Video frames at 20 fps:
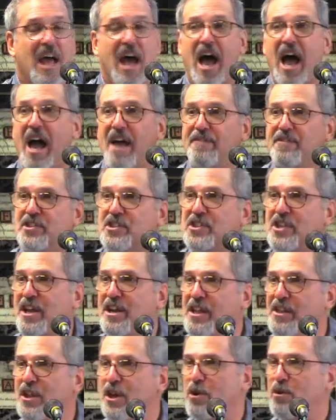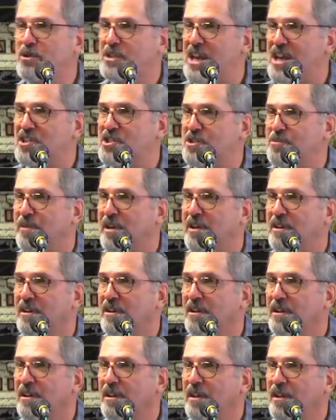I've studied the New Testament
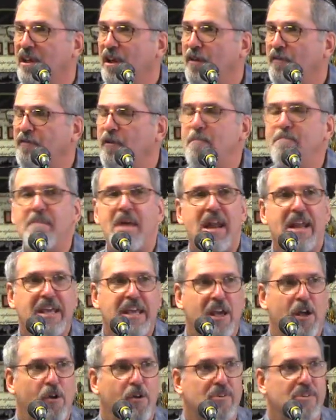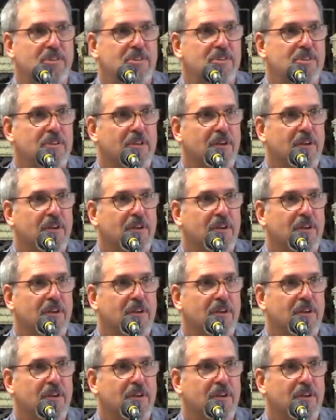for many years.